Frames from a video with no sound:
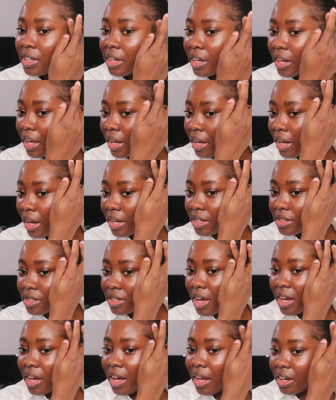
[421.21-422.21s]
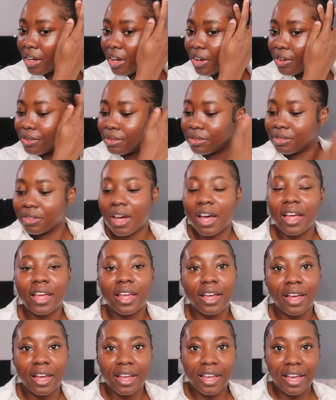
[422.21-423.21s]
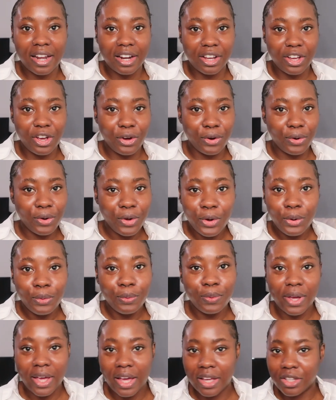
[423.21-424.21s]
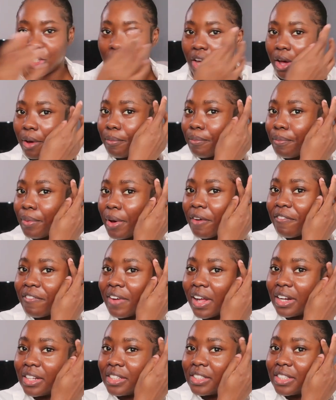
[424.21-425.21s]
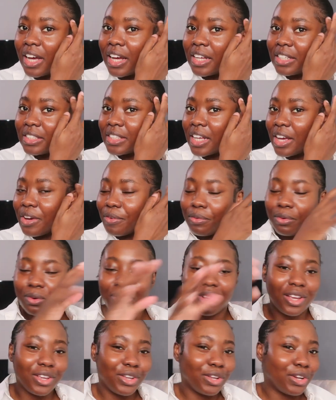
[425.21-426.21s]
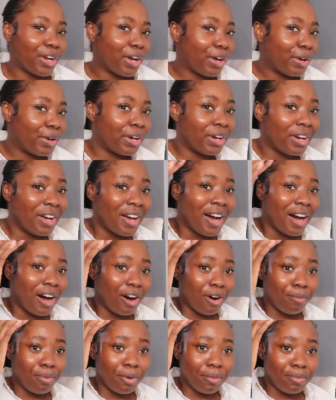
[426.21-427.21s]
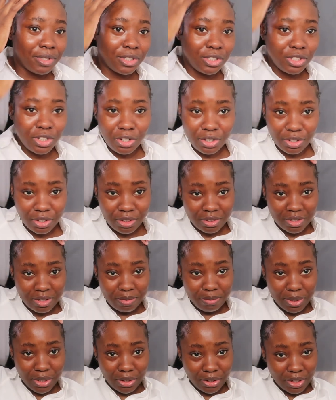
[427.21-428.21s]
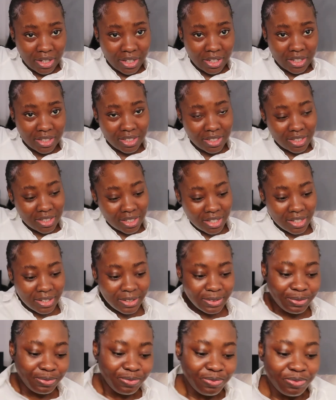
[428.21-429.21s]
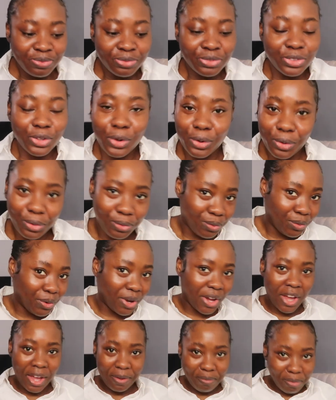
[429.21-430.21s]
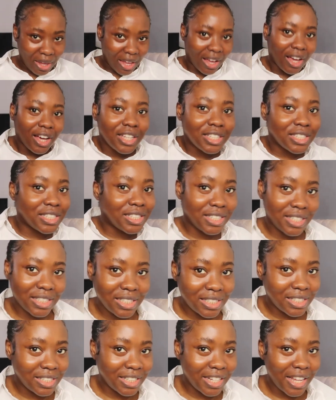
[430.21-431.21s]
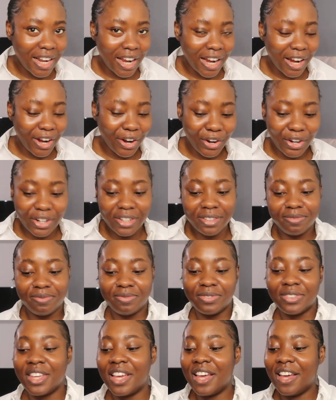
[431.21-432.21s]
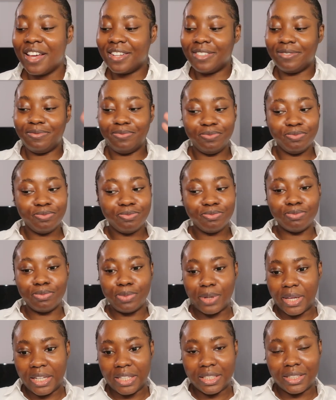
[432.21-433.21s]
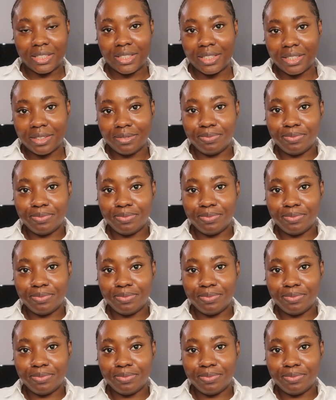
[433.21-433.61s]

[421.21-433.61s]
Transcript: Okay guys, I gotta go. We'll catch up. But Valentine's Day, we'll let you know. I'll probably show you, to be honest. We're being consistent here. Peace.